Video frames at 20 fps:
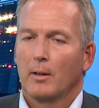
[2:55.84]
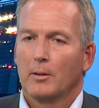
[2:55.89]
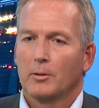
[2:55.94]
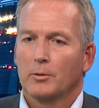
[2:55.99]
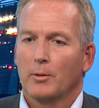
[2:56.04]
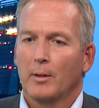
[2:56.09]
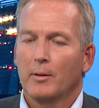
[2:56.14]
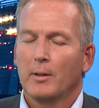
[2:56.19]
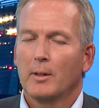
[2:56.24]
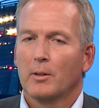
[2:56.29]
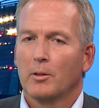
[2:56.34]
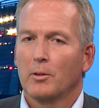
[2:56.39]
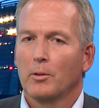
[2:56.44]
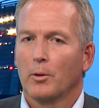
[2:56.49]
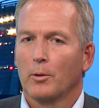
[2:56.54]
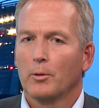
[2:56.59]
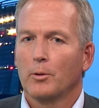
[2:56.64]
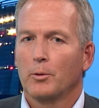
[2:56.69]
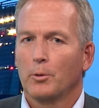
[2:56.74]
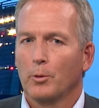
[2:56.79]
So I think you
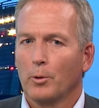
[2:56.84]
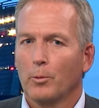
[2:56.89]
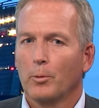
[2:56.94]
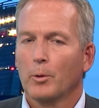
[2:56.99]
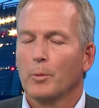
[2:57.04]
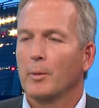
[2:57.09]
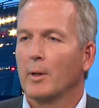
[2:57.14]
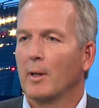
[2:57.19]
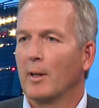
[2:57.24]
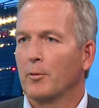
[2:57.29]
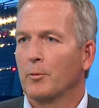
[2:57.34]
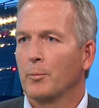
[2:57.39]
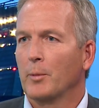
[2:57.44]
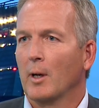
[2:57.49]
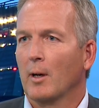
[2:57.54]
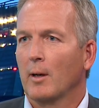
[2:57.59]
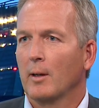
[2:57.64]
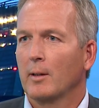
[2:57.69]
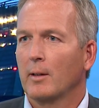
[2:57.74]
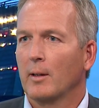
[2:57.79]
know you don't want to be left
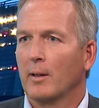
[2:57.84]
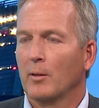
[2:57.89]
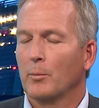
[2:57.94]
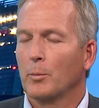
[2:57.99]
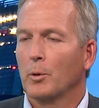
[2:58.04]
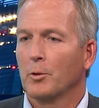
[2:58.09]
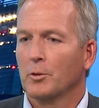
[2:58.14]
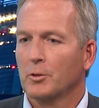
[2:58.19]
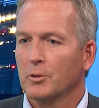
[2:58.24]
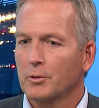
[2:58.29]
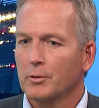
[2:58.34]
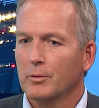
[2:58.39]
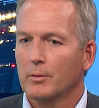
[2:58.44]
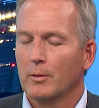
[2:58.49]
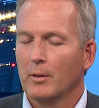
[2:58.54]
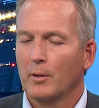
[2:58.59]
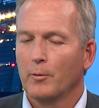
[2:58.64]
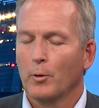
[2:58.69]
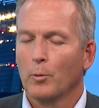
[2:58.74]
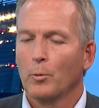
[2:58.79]
behind here, because
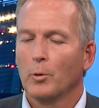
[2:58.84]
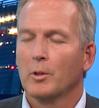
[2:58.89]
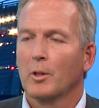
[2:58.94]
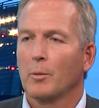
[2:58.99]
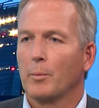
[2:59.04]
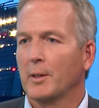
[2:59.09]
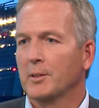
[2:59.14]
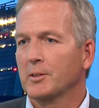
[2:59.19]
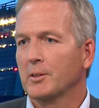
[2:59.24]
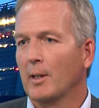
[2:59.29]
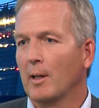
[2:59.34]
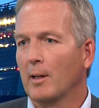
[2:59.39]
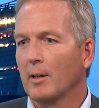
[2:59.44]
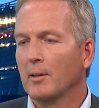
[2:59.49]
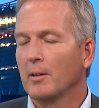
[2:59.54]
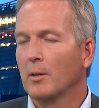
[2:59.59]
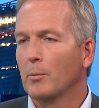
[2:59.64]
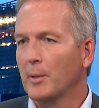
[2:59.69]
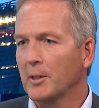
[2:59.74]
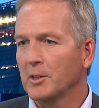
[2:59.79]
if you want the best
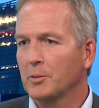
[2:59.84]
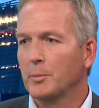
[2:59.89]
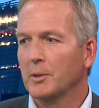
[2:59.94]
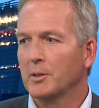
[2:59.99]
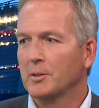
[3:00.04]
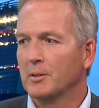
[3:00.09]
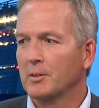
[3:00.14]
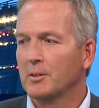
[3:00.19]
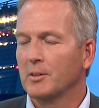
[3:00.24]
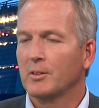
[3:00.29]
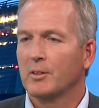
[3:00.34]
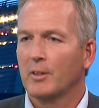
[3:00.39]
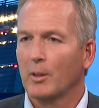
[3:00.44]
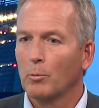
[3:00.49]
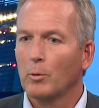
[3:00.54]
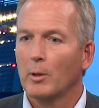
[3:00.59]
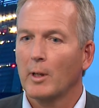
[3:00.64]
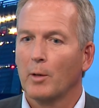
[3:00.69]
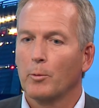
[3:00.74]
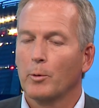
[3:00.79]
talent, the best businesses, they
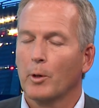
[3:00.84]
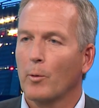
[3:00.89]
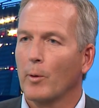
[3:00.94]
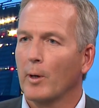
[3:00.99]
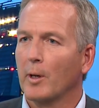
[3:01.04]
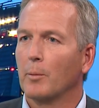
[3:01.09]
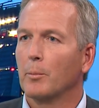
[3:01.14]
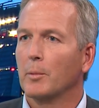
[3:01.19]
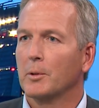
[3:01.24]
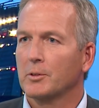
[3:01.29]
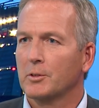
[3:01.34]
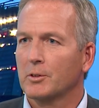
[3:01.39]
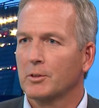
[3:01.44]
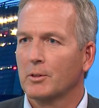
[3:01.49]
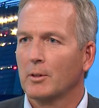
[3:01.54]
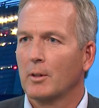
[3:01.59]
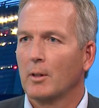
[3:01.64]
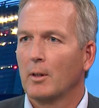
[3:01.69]
will have requirements.